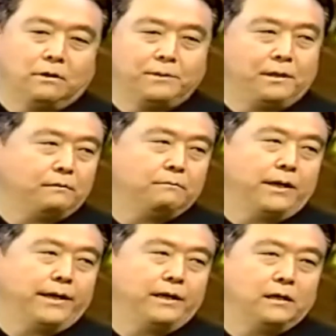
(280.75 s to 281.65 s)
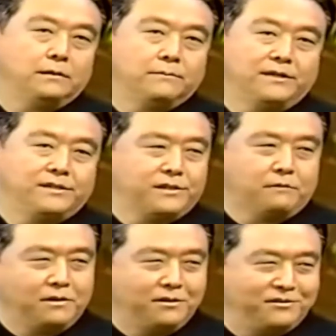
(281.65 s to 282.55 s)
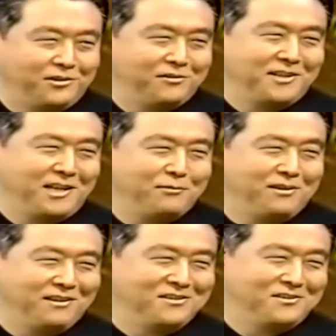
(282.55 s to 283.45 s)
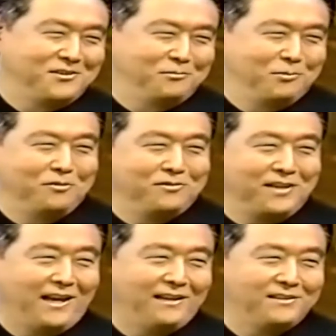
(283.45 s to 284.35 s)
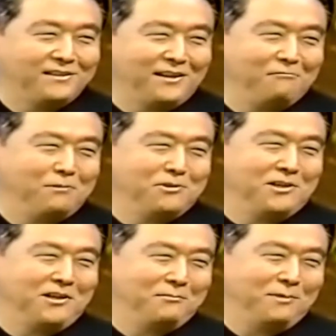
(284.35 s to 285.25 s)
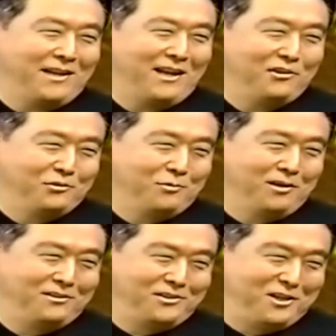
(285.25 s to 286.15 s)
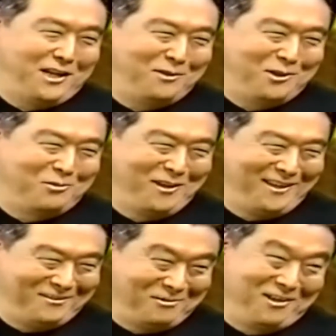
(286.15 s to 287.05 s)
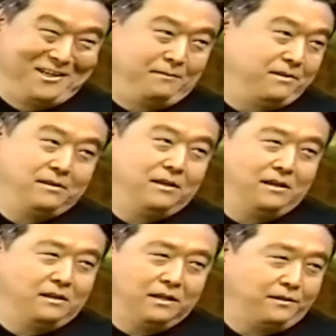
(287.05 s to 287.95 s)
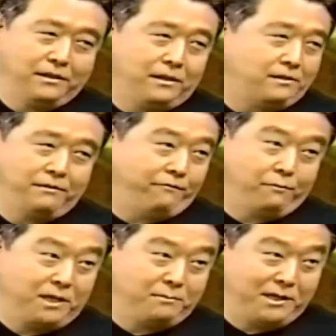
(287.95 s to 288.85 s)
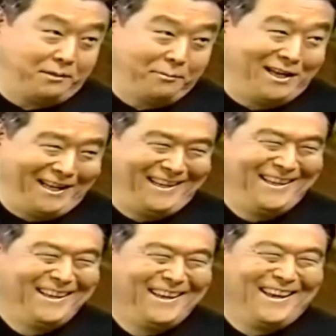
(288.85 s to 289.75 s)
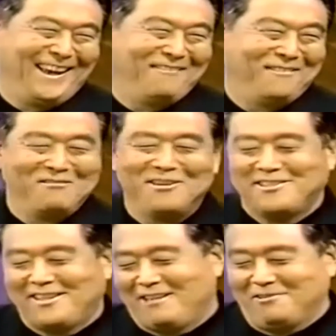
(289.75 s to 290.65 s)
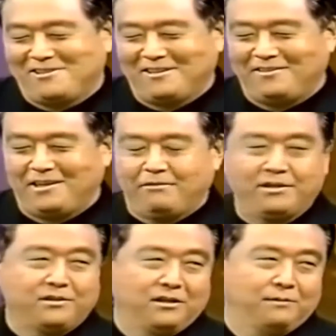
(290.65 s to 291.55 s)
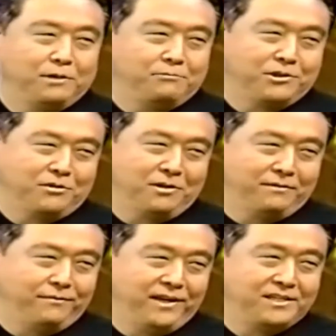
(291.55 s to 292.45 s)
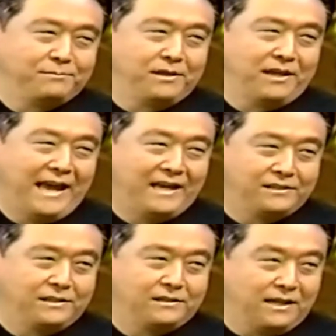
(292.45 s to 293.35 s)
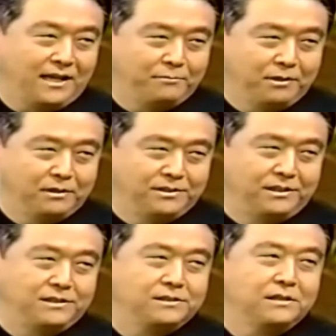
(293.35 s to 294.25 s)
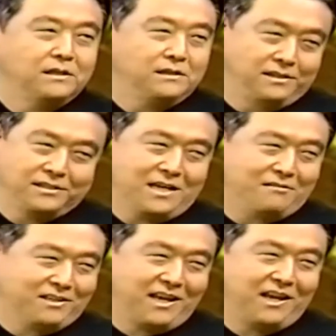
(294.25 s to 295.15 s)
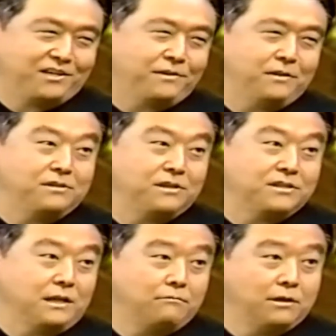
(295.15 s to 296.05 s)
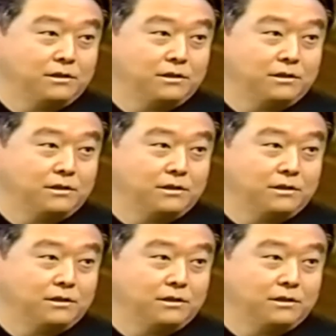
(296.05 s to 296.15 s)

Well, I used to sit around the dinner table and listen to both dads, and one would talk about algebra and geometry and trigonometry, nothing that ever made me any money. Mm-hmm. And my rich dad would sit there and he'd talk about return on investment, assets, liabilities, discounted cash flows, etc.